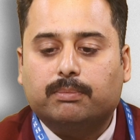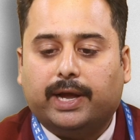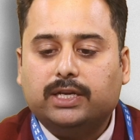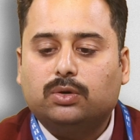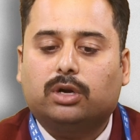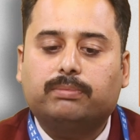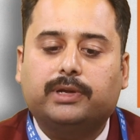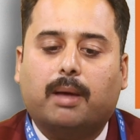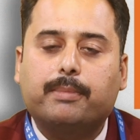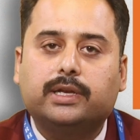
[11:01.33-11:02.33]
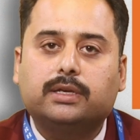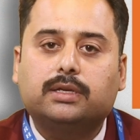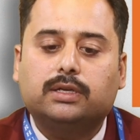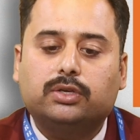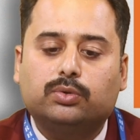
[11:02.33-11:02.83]
might not be apparent
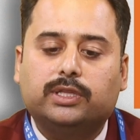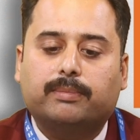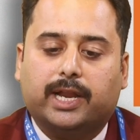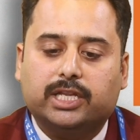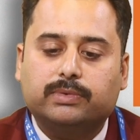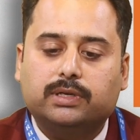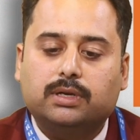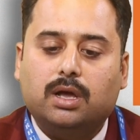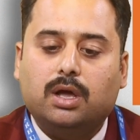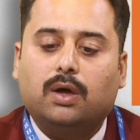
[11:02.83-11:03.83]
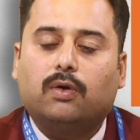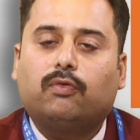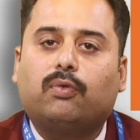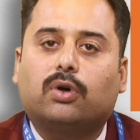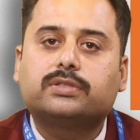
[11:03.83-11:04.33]
to the management,
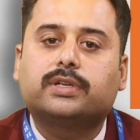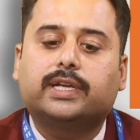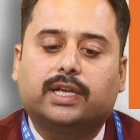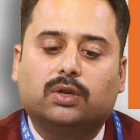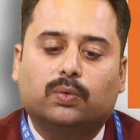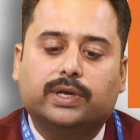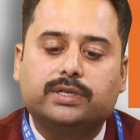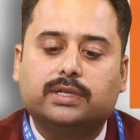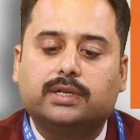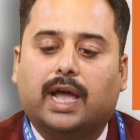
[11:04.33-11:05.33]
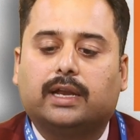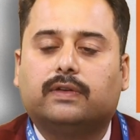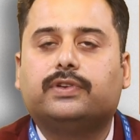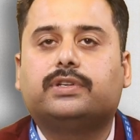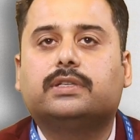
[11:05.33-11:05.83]
fostering innovation and
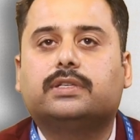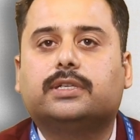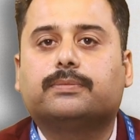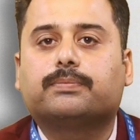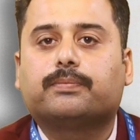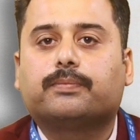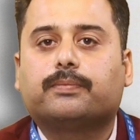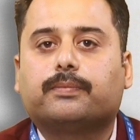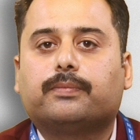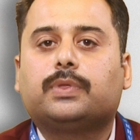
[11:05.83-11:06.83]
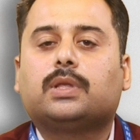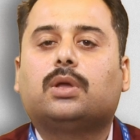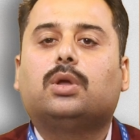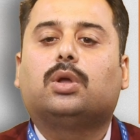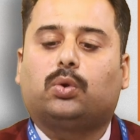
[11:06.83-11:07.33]
efficiency.
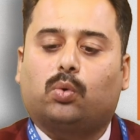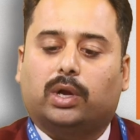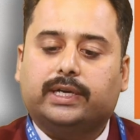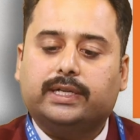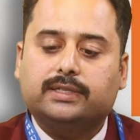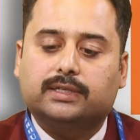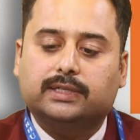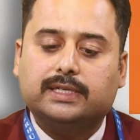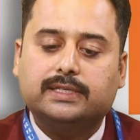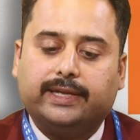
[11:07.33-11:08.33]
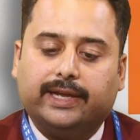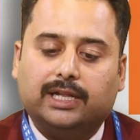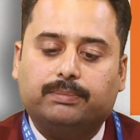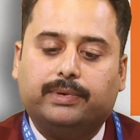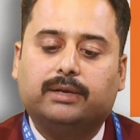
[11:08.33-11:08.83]
Quality circles
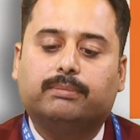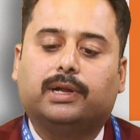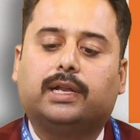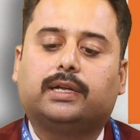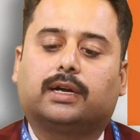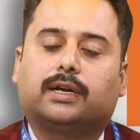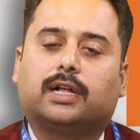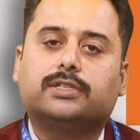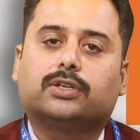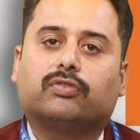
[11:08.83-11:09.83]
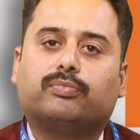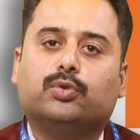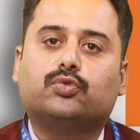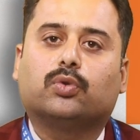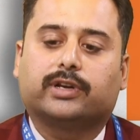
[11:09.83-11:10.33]
help in building a culture of
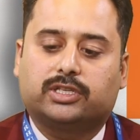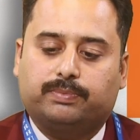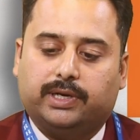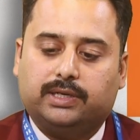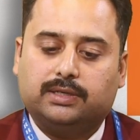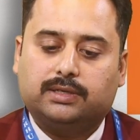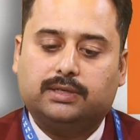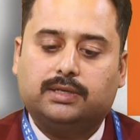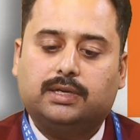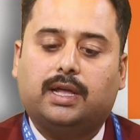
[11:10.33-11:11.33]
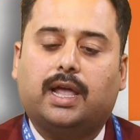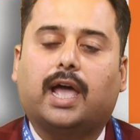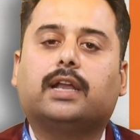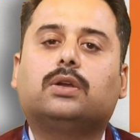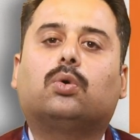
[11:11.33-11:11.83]
mutual respect
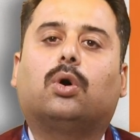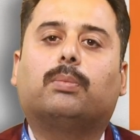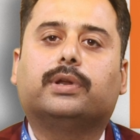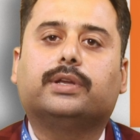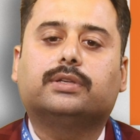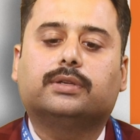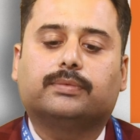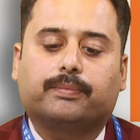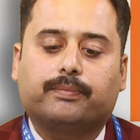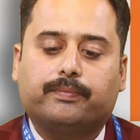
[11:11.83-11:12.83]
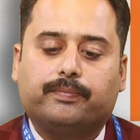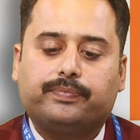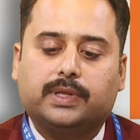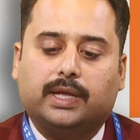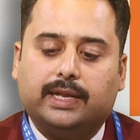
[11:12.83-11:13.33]
and cooperation,
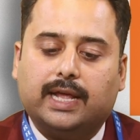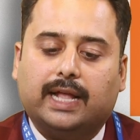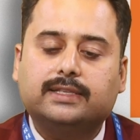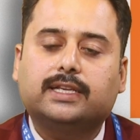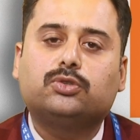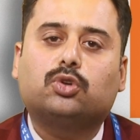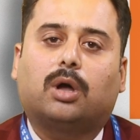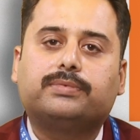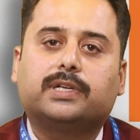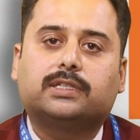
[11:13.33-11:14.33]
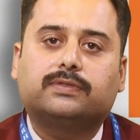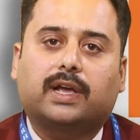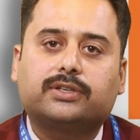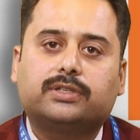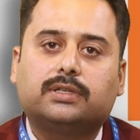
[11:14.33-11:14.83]
enhancing job
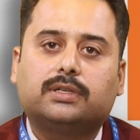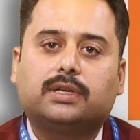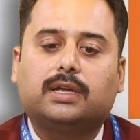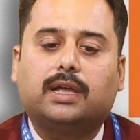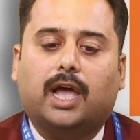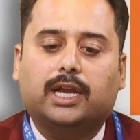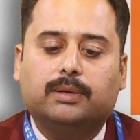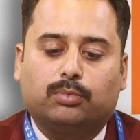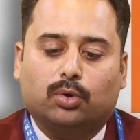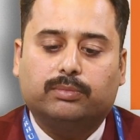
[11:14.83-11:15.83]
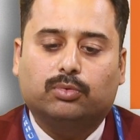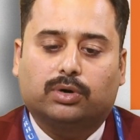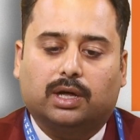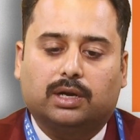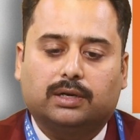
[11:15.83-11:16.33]
satisfaction and employee
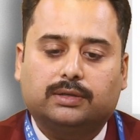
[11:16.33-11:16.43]
morale.